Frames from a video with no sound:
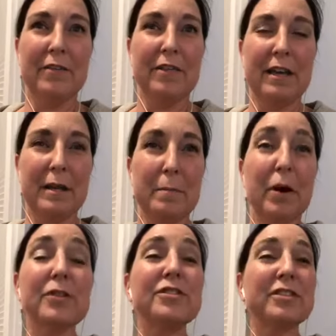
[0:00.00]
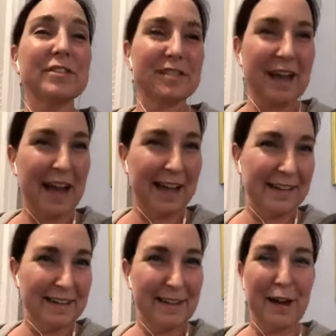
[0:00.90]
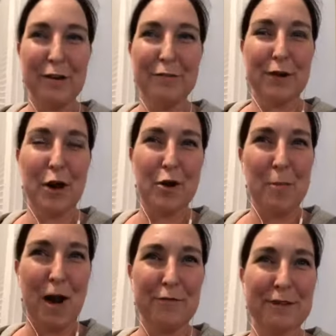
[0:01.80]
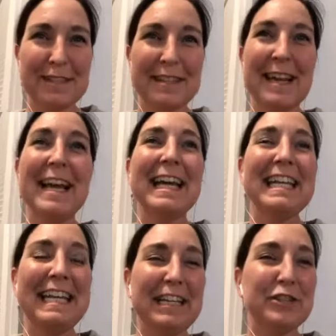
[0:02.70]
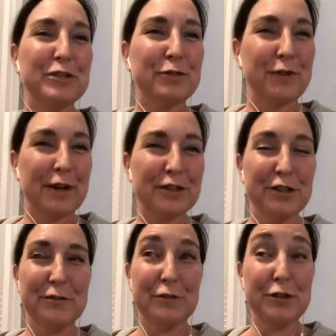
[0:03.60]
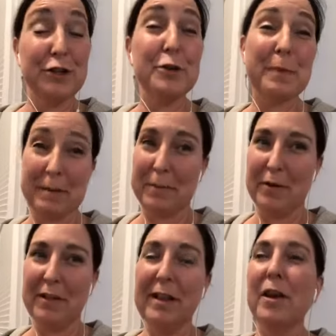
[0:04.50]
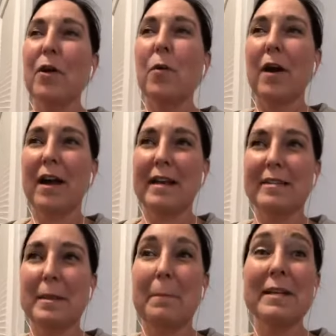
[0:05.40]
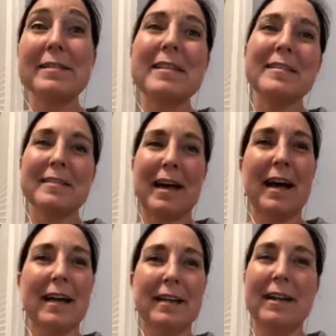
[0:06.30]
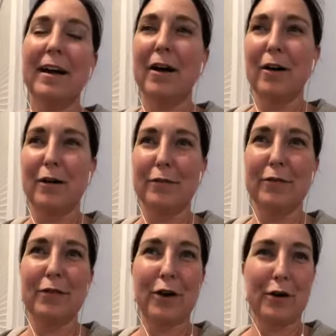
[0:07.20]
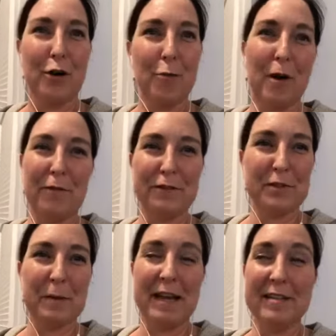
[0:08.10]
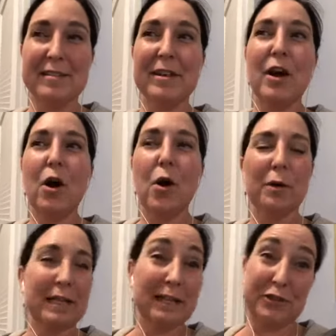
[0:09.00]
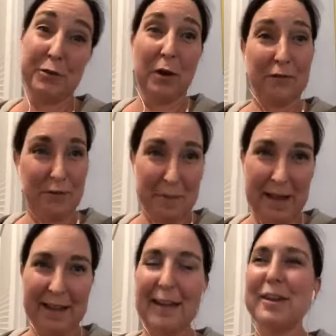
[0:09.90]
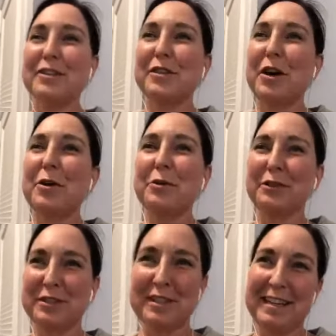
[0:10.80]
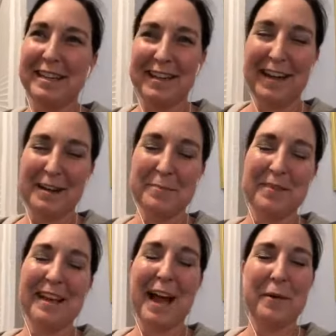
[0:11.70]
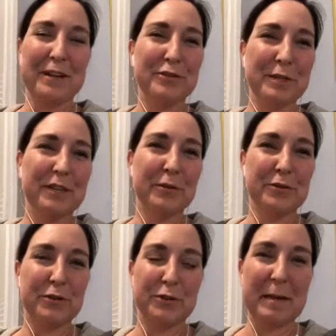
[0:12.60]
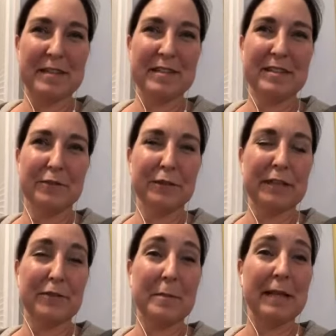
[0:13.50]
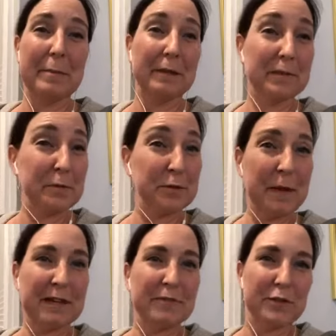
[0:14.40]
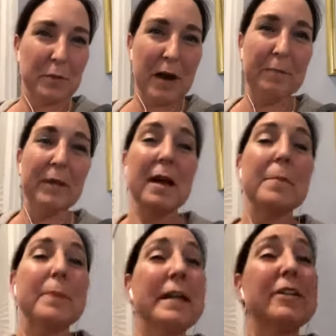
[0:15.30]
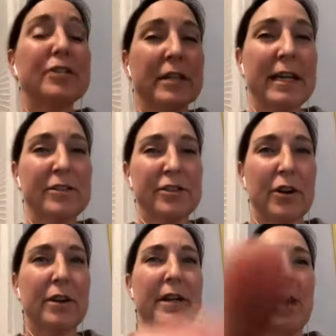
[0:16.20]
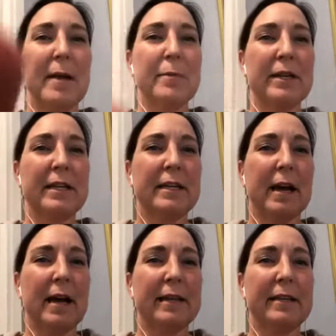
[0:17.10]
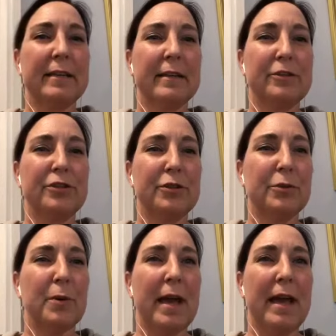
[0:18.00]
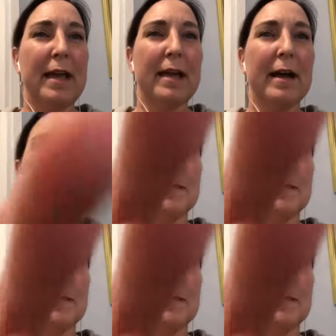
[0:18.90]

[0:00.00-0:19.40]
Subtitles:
the personal side of the home office needs to function for 2 people, whereas the business side of the home office space only needs to work for me. So you'll see how I treated those 2 spaces differently from a labeling perspective as well. But to get started, I'm going to do a